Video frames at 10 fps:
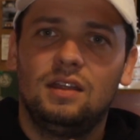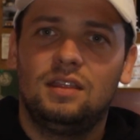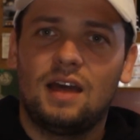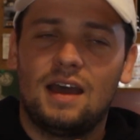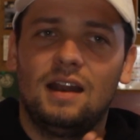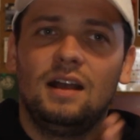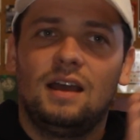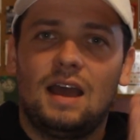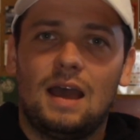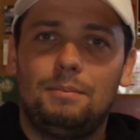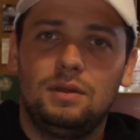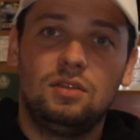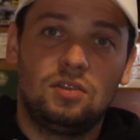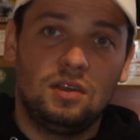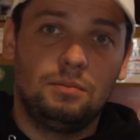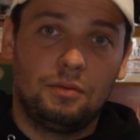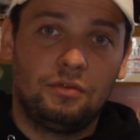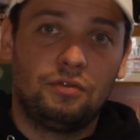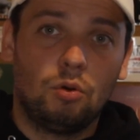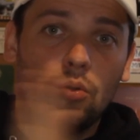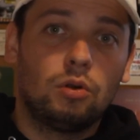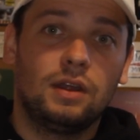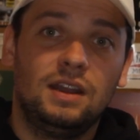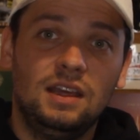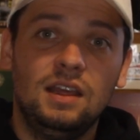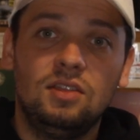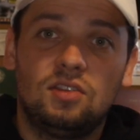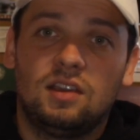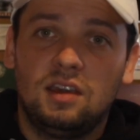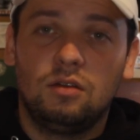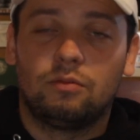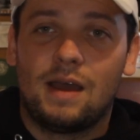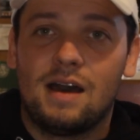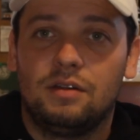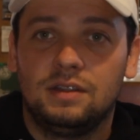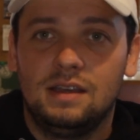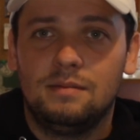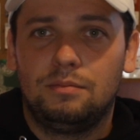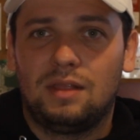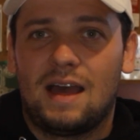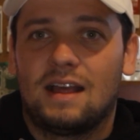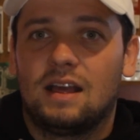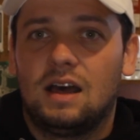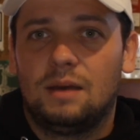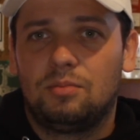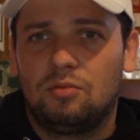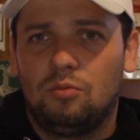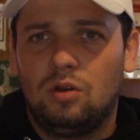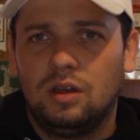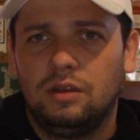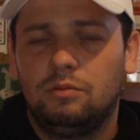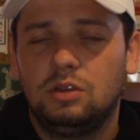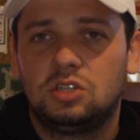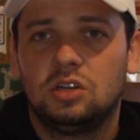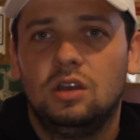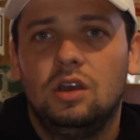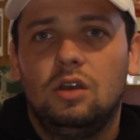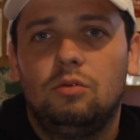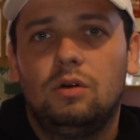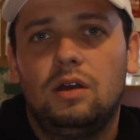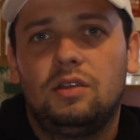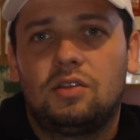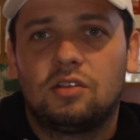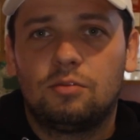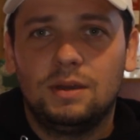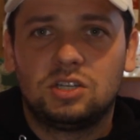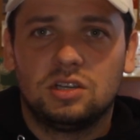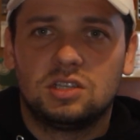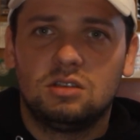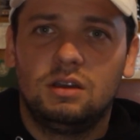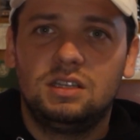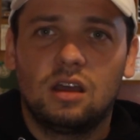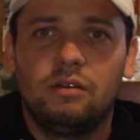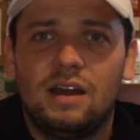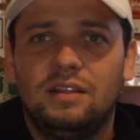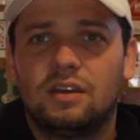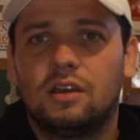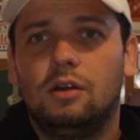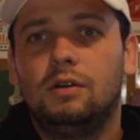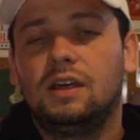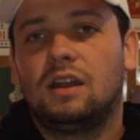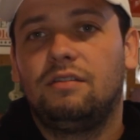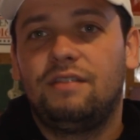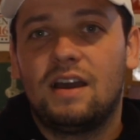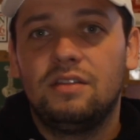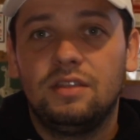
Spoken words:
that happens before an insta-kill round in Black Ops 1, which was suspicious. So I dug around in the code and I found